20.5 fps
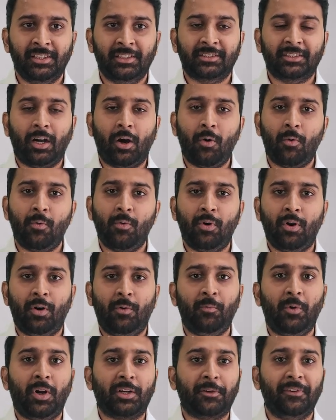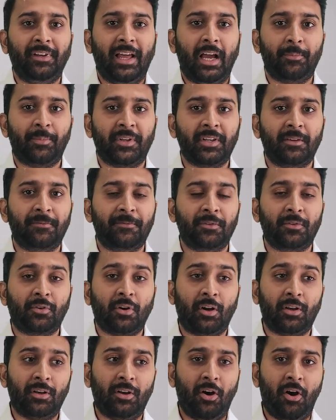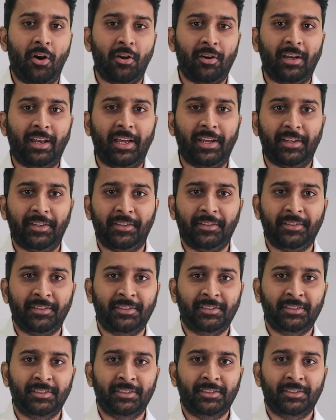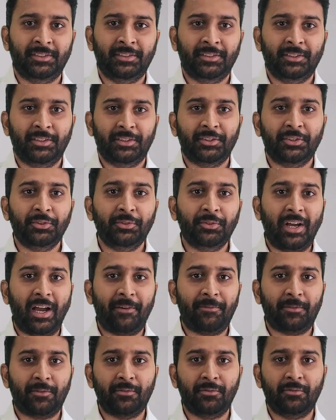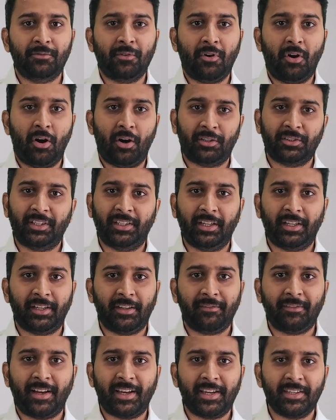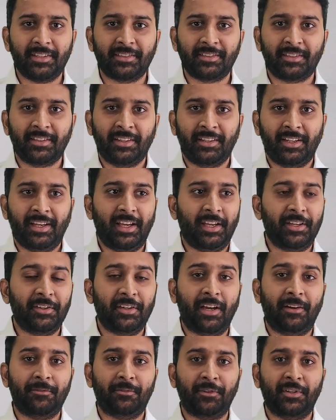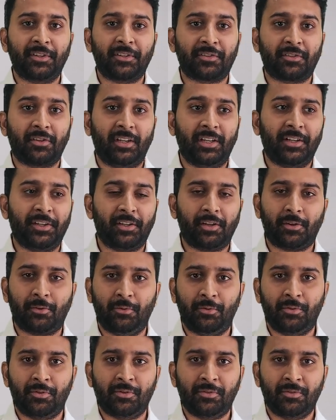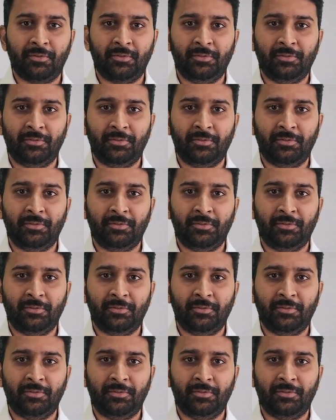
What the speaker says: Now, what will happen if you call online? You have to order the device and you have to install it your own.